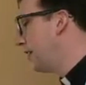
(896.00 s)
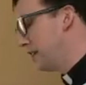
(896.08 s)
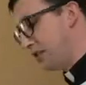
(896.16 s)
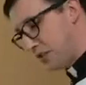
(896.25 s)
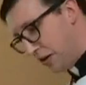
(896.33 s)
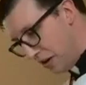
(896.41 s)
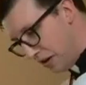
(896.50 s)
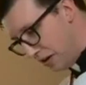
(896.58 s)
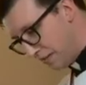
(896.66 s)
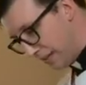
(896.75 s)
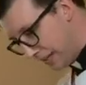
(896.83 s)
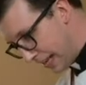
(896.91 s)
The
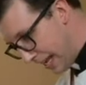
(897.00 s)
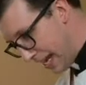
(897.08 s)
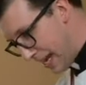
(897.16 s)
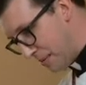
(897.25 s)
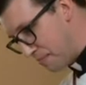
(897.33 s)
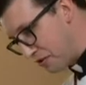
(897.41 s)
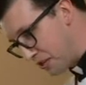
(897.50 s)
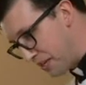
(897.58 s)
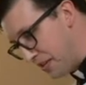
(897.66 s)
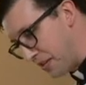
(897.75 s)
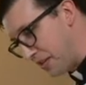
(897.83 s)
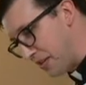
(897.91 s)
song of the Lamb,
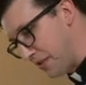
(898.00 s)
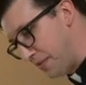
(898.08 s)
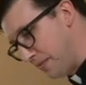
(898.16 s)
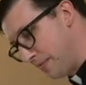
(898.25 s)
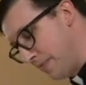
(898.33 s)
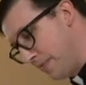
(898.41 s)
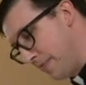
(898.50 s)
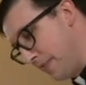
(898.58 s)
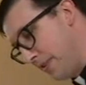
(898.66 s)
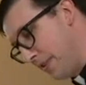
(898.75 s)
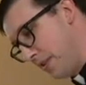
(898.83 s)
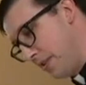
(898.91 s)
Jesus,
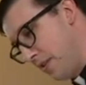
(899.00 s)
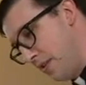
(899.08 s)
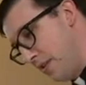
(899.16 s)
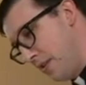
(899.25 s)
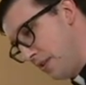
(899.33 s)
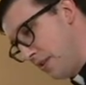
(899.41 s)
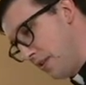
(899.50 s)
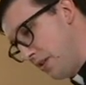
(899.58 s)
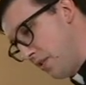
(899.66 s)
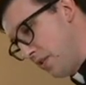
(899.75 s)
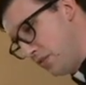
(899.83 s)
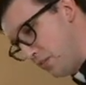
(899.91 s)

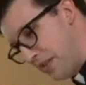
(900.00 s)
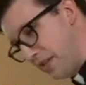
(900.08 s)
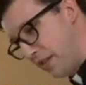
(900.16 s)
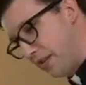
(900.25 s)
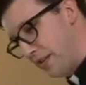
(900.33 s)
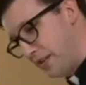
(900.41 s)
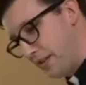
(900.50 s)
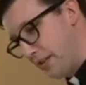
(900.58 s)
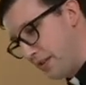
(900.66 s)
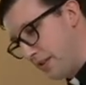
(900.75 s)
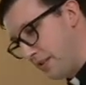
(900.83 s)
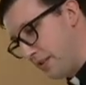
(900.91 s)
who is risen
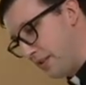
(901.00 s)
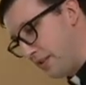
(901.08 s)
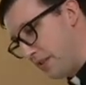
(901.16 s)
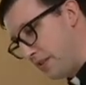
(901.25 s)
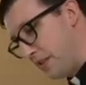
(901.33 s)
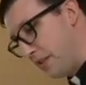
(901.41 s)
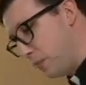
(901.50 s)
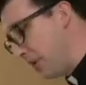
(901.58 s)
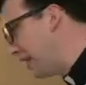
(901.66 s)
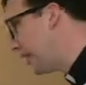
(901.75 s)
so that we